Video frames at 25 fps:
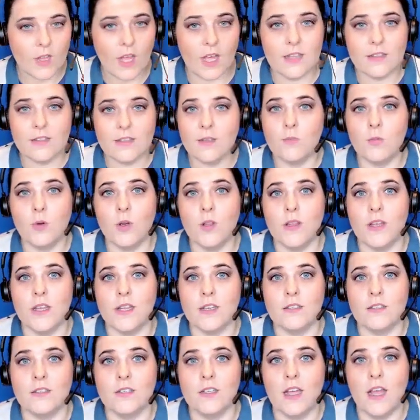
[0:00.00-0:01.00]
and they're
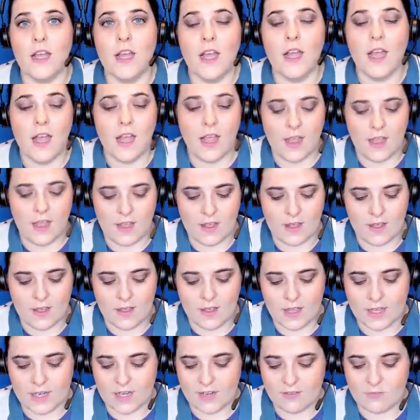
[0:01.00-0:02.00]
brilliant. Uh,
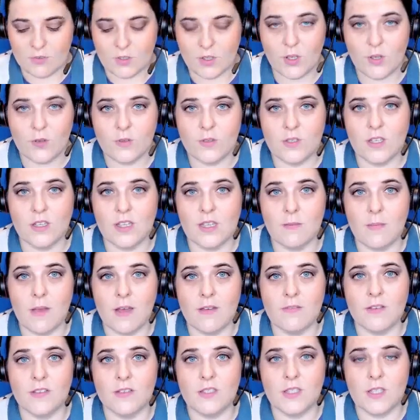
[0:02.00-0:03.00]
and I've been using them
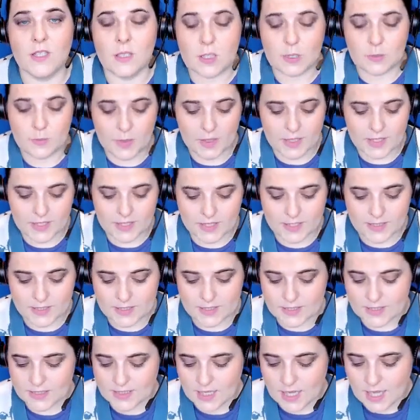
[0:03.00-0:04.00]
ever since
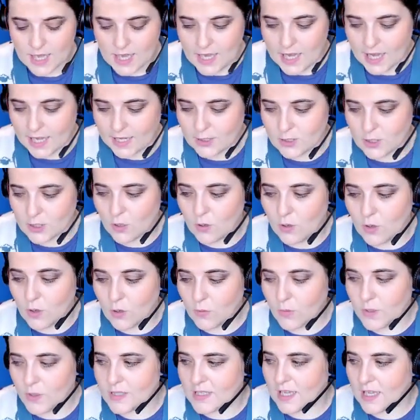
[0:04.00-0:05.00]
because I don't
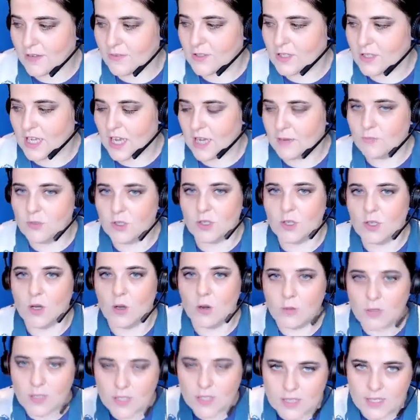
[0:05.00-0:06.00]
always have time to
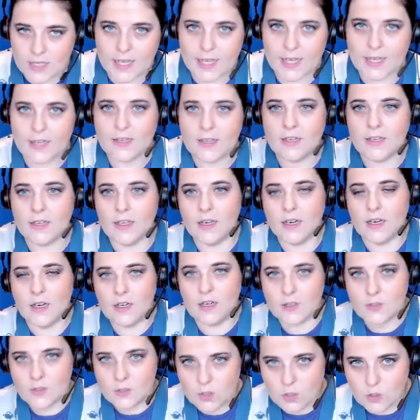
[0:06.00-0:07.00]
go click,
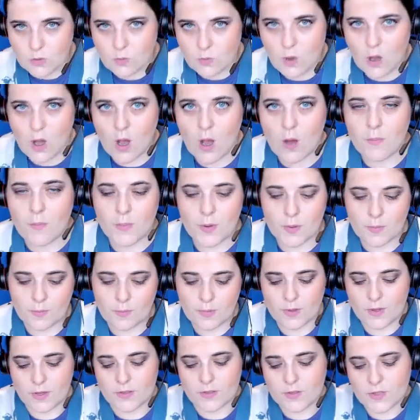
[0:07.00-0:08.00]
swap,
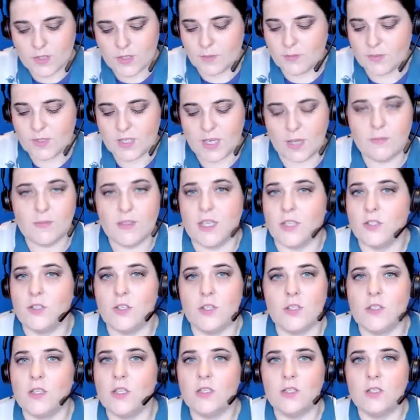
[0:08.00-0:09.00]
but sometimes I
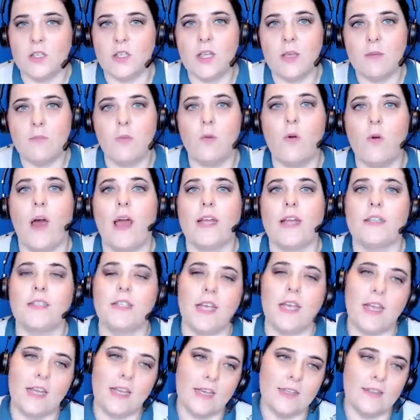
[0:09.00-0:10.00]
just need to keep
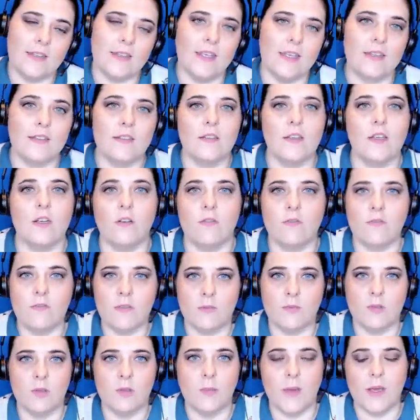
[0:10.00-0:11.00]
writing and then you know
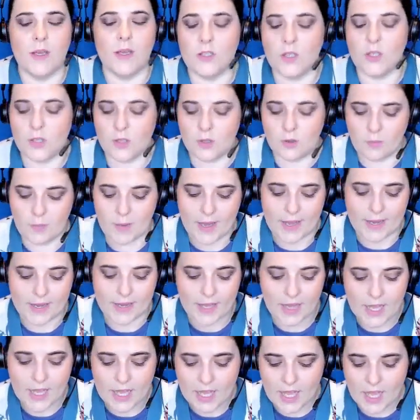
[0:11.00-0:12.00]
flip the page and go
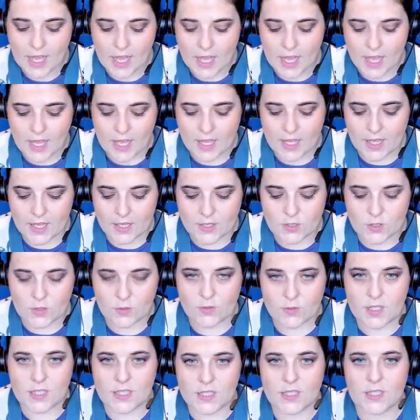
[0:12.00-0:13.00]
back. Uh, so
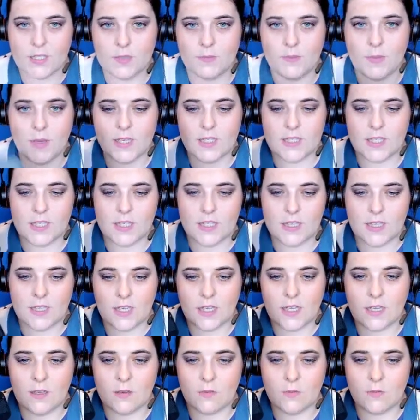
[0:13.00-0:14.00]
this is
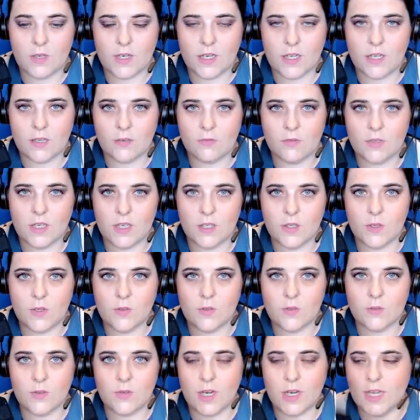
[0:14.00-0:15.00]
basically what I what I
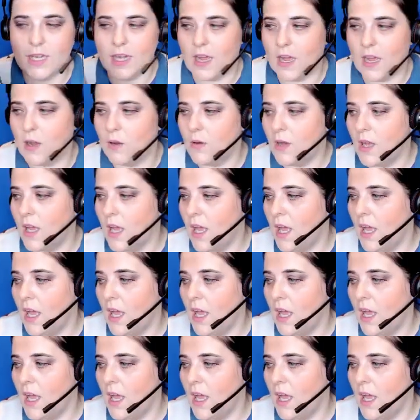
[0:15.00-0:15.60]
use right now.